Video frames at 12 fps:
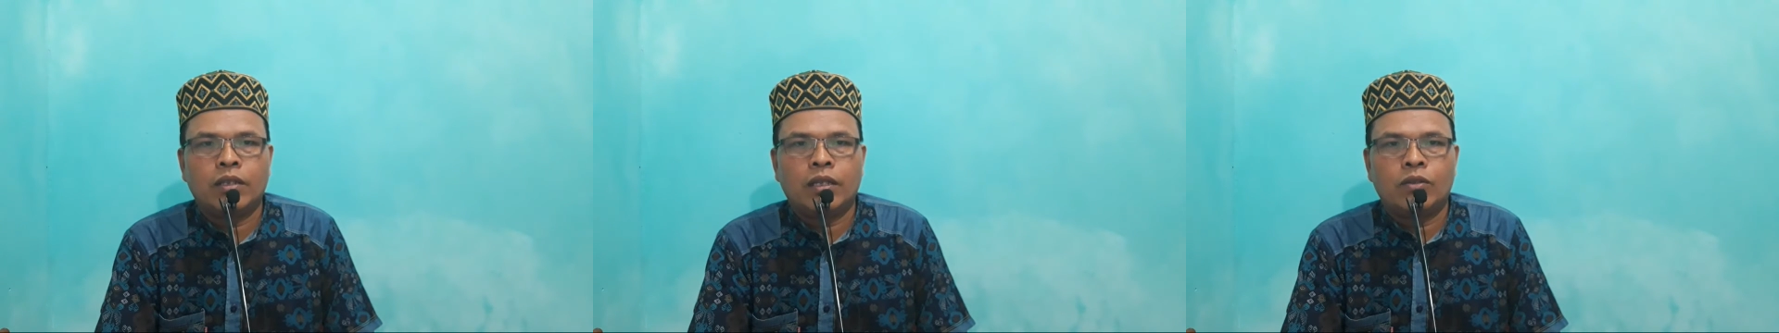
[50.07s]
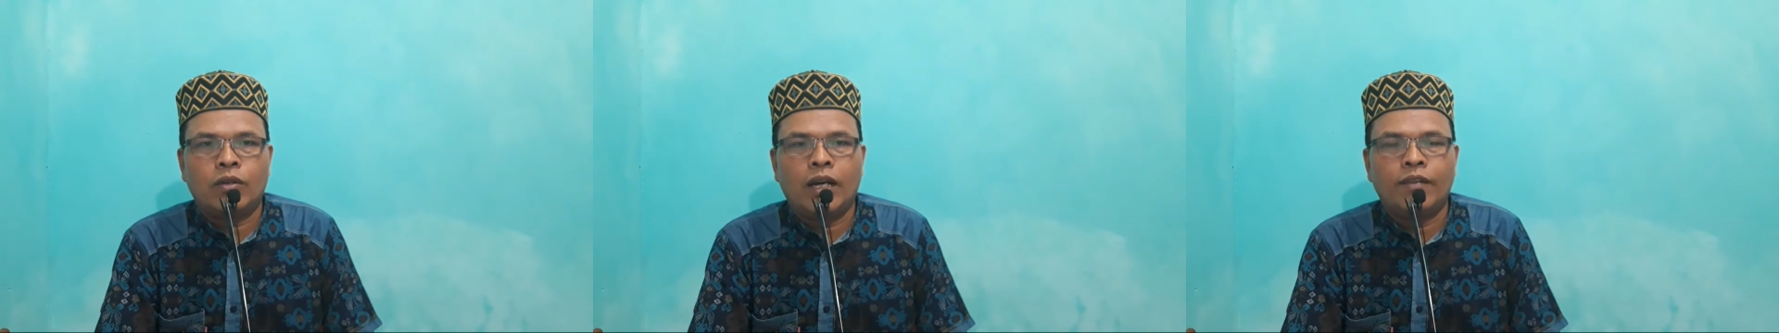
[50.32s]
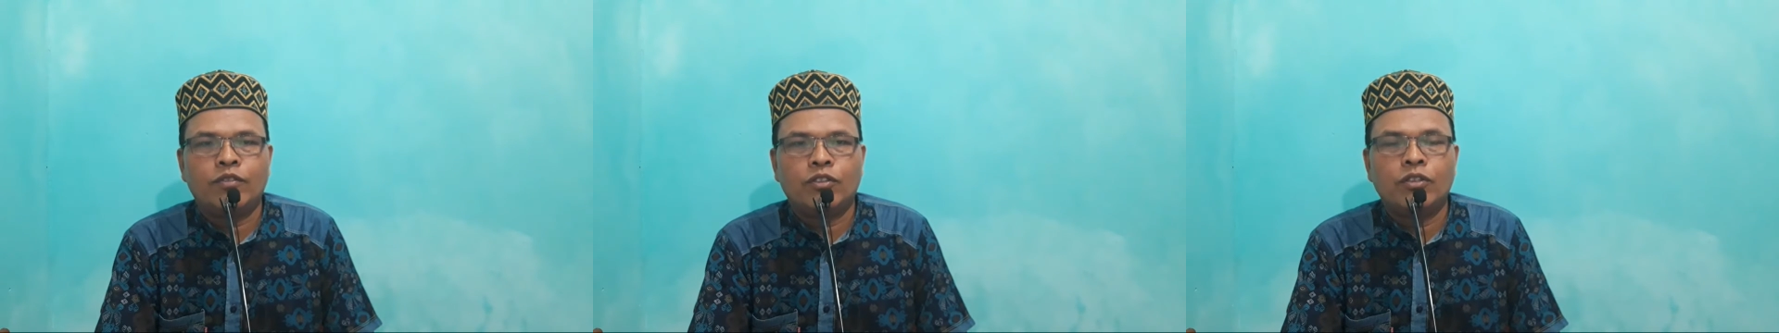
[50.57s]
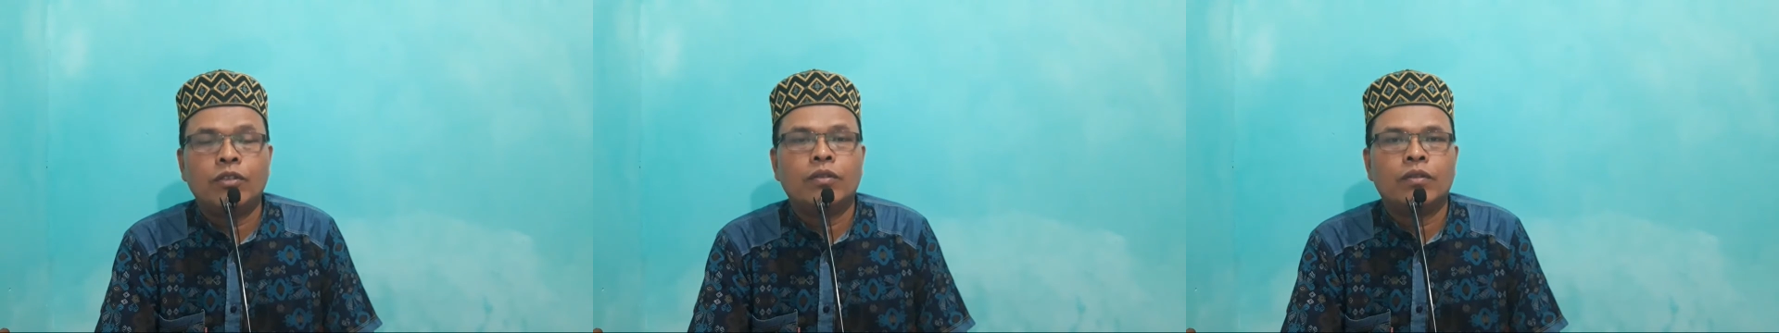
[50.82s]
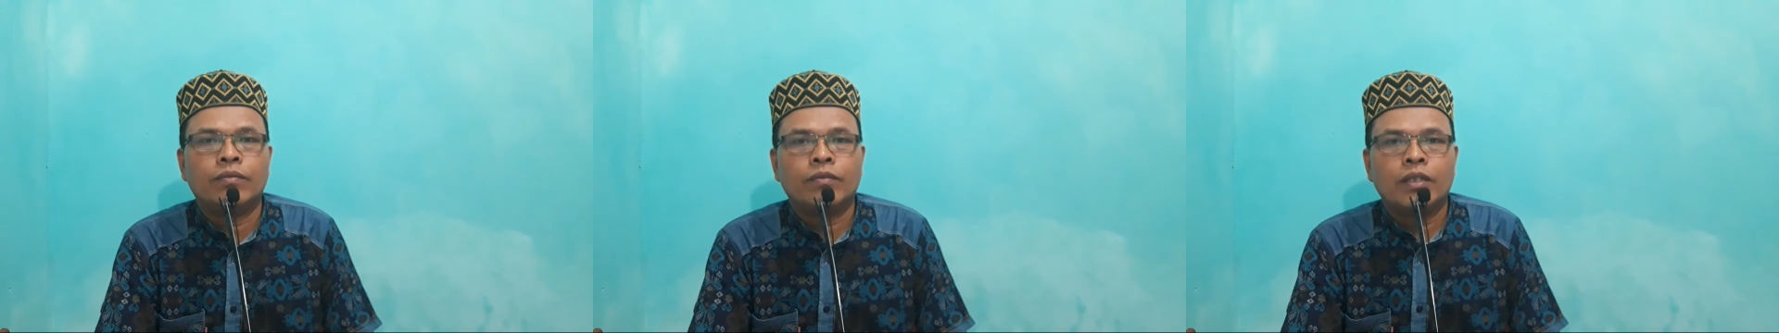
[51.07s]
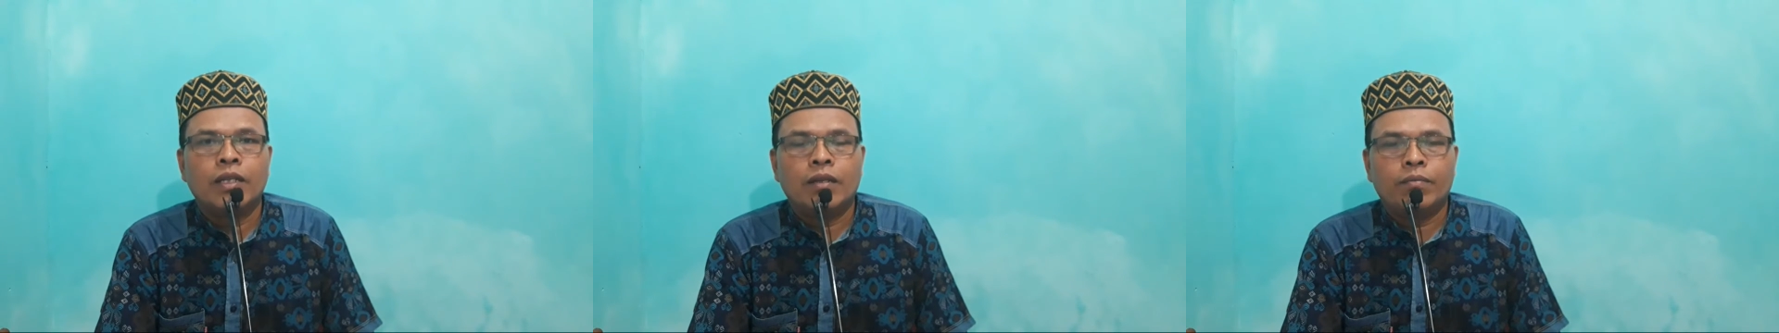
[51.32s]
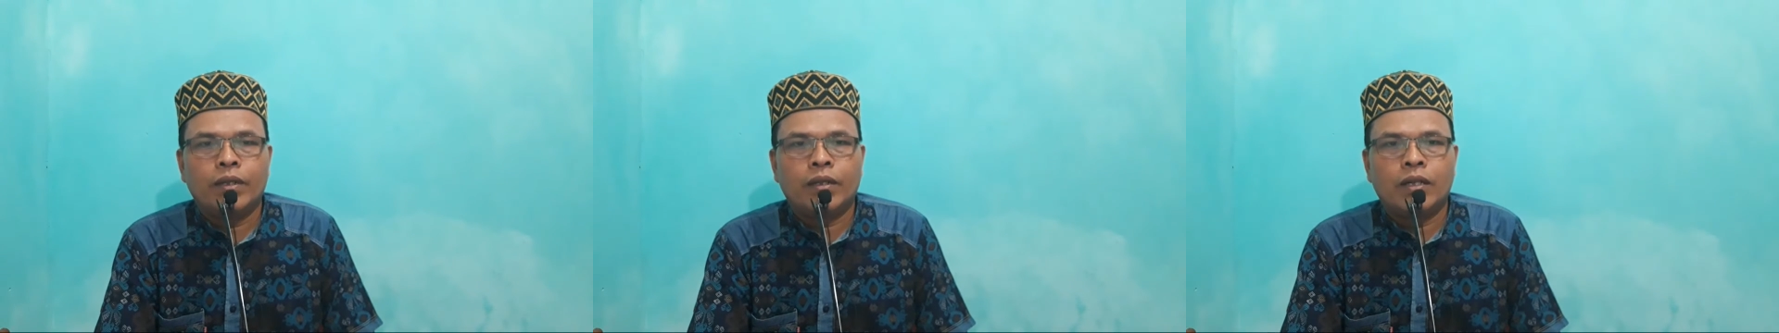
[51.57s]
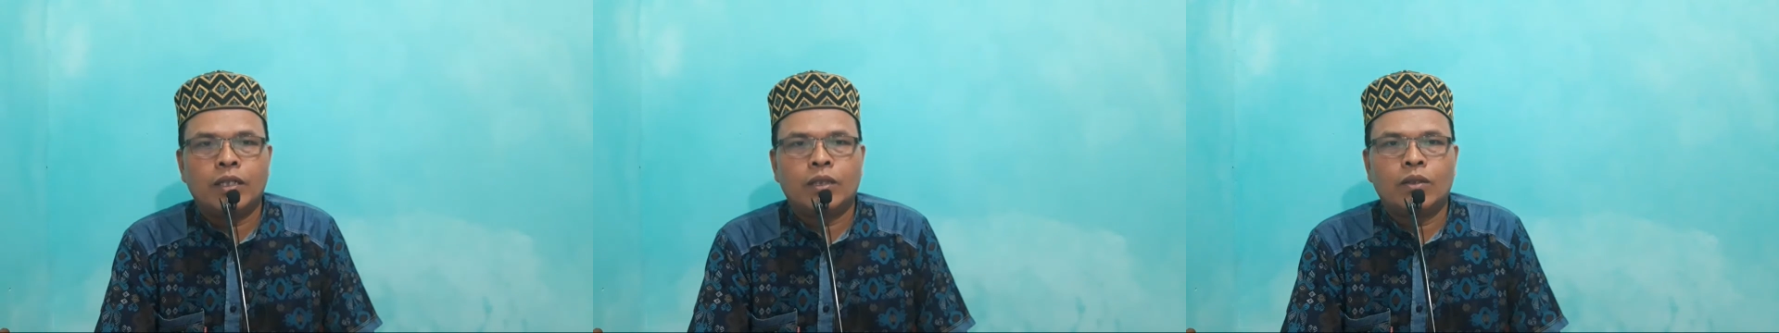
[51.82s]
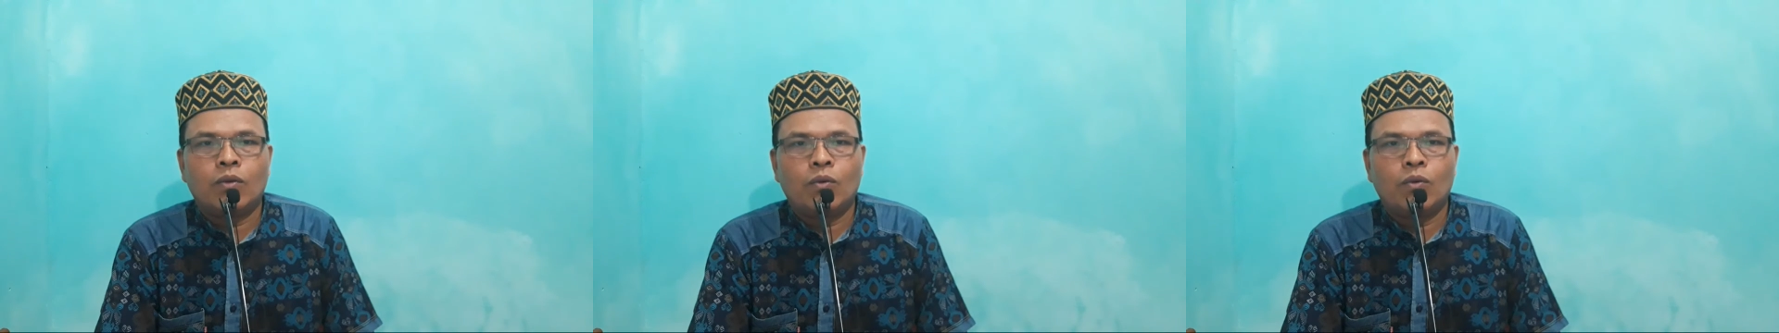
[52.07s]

that you have to do, because